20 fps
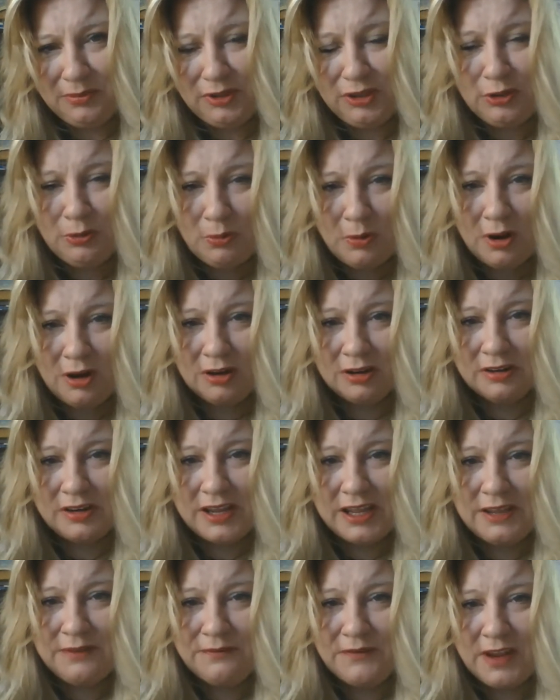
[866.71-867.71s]
You are
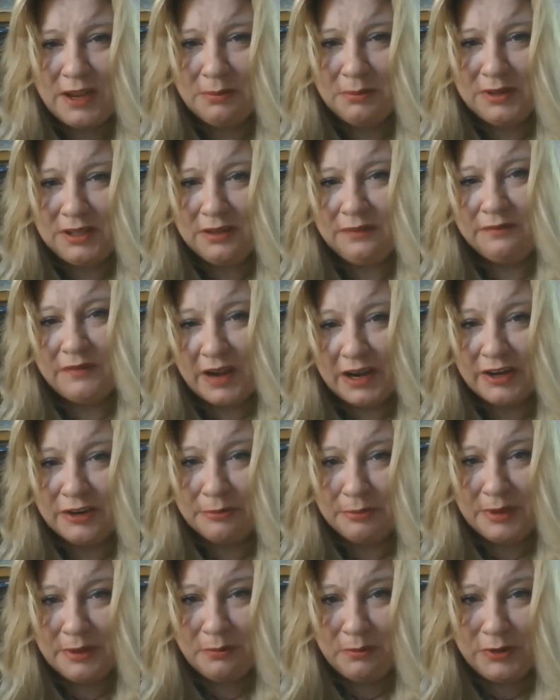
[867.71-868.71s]
a family
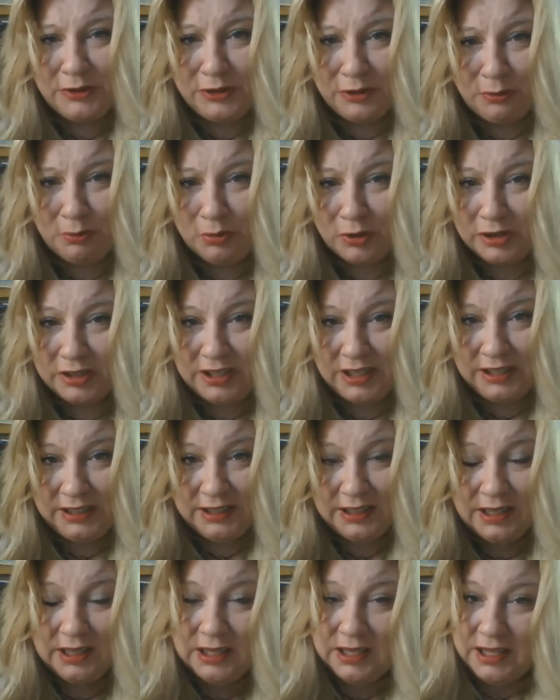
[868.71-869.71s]
environment when you're working
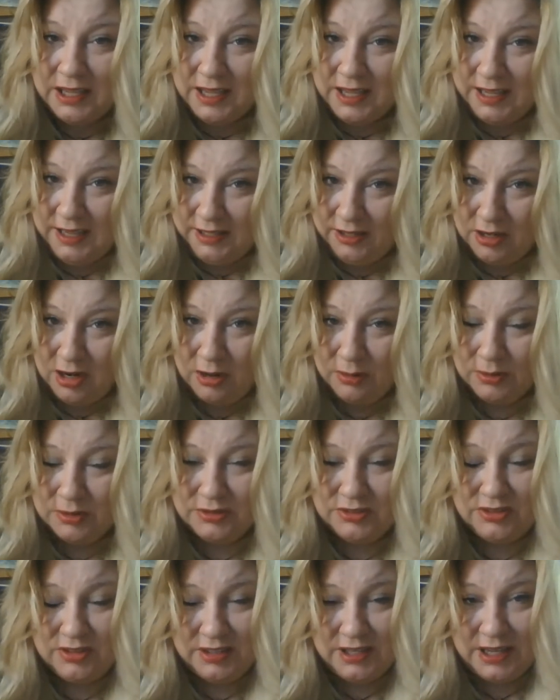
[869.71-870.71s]
8
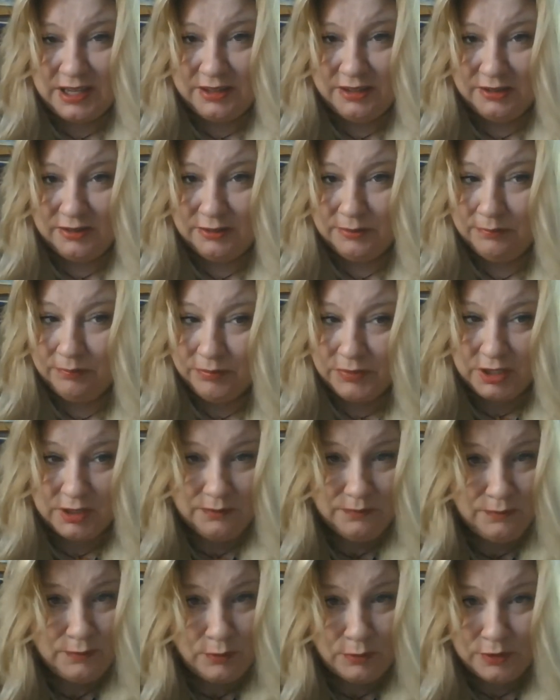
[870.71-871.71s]
hours together,
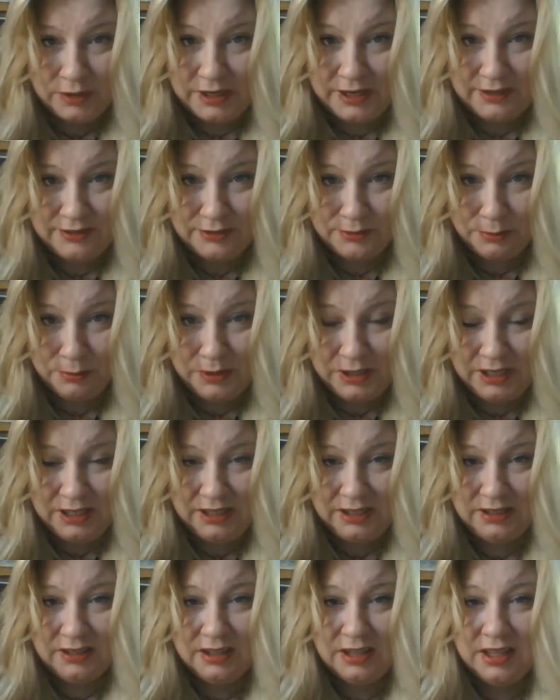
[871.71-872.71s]
4 days a
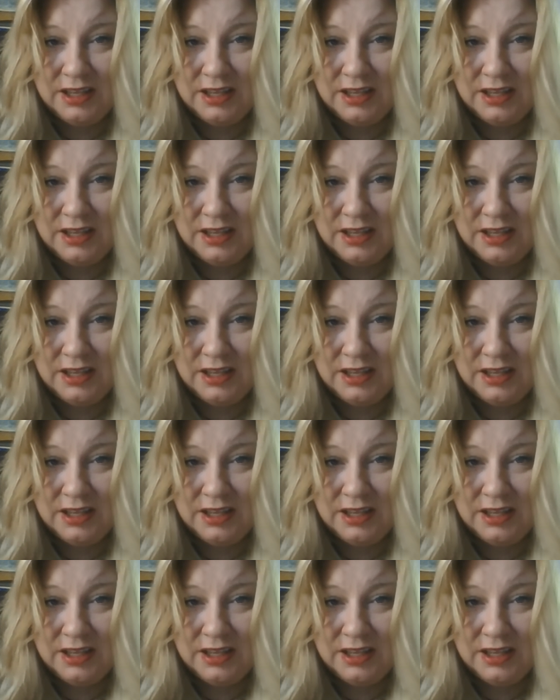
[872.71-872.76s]
week.